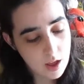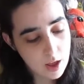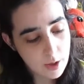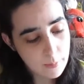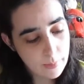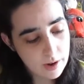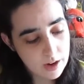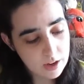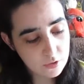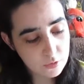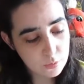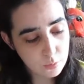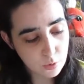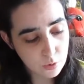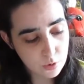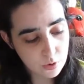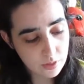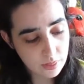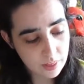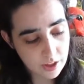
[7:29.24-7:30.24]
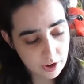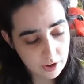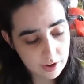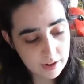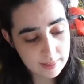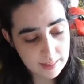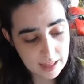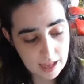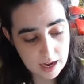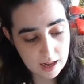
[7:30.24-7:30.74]
but I swore there
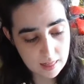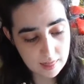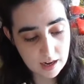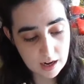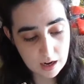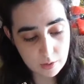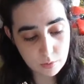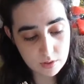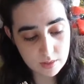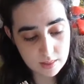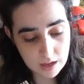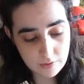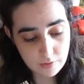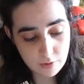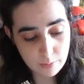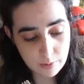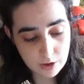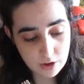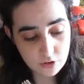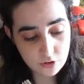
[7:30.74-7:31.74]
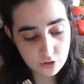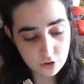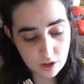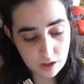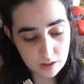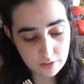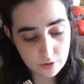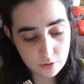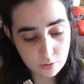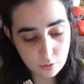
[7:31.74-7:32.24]
and then that I would never bear a
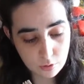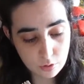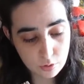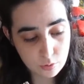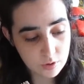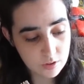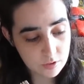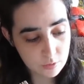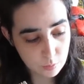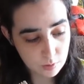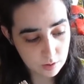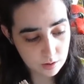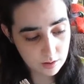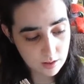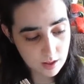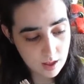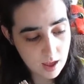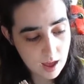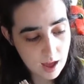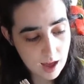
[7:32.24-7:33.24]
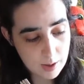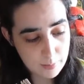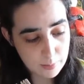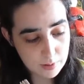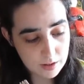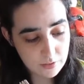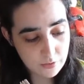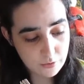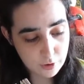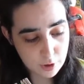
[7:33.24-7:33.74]
child nor do his will. I
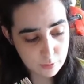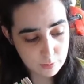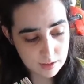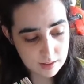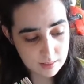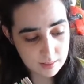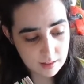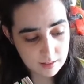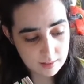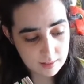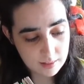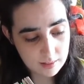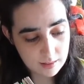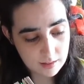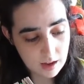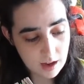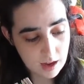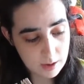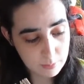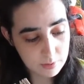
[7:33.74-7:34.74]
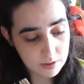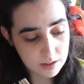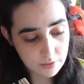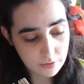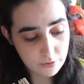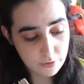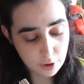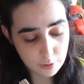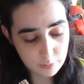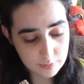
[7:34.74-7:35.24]
believe firmly
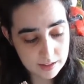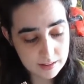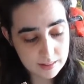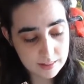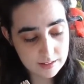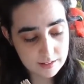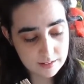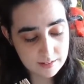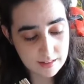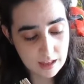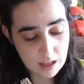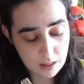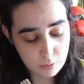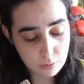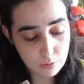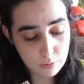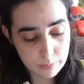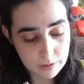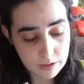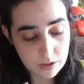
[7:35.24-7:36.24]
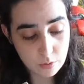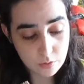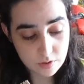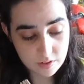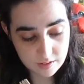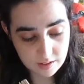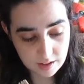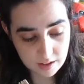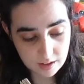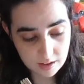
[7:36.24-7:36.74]
this death will be no
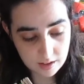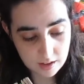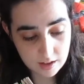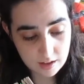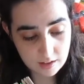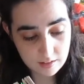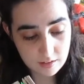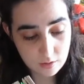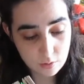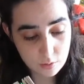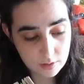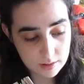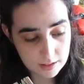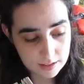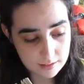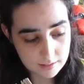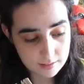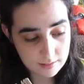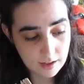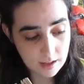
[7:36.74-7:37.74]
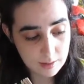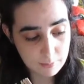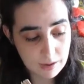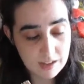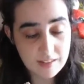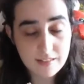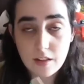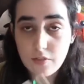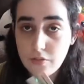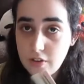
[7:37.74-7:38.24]
sin. It is a release and my
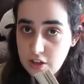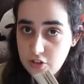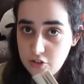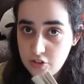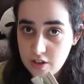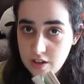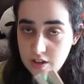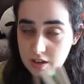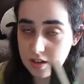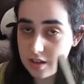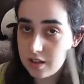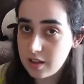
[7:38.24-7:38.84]
salvation.